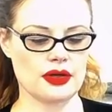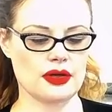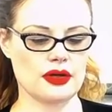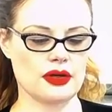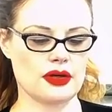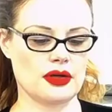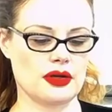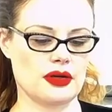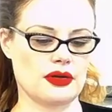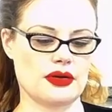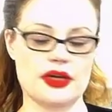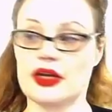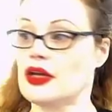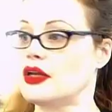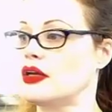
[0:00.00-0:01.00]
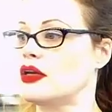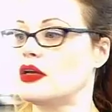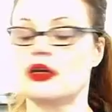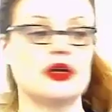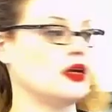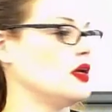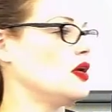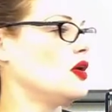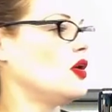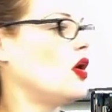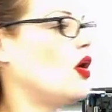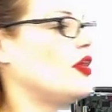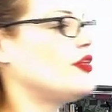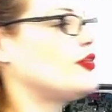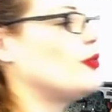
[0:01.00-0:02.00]
Okay.
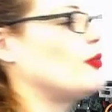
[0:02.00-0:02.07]
Oh, this will